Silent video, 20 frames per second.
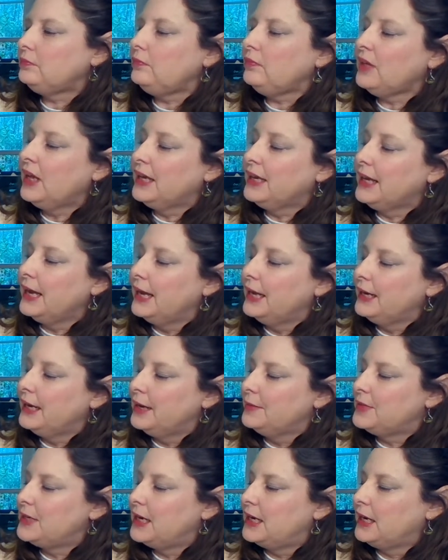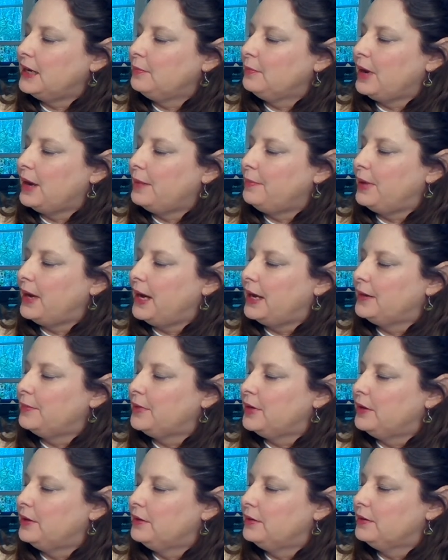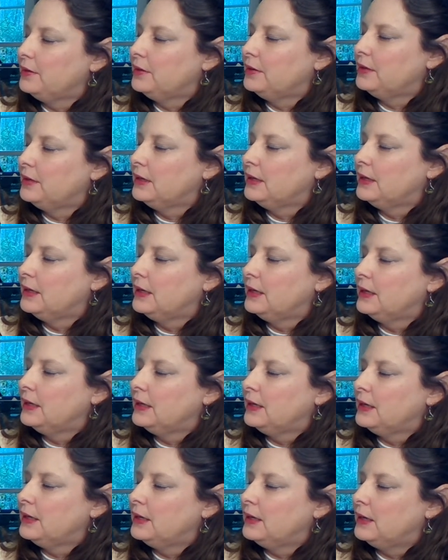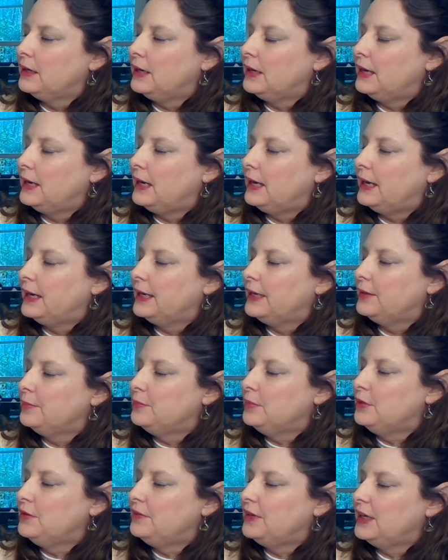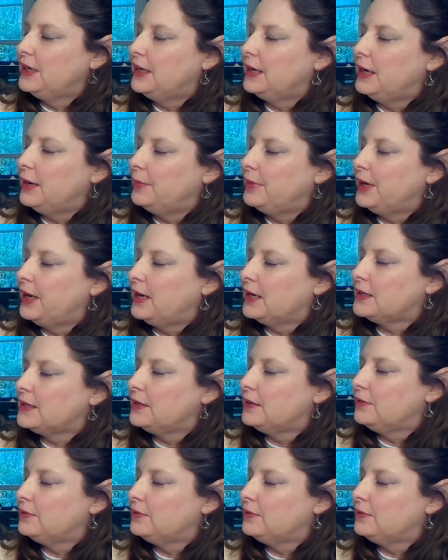again, I'm taking my bottom note, I am moving it up an octave.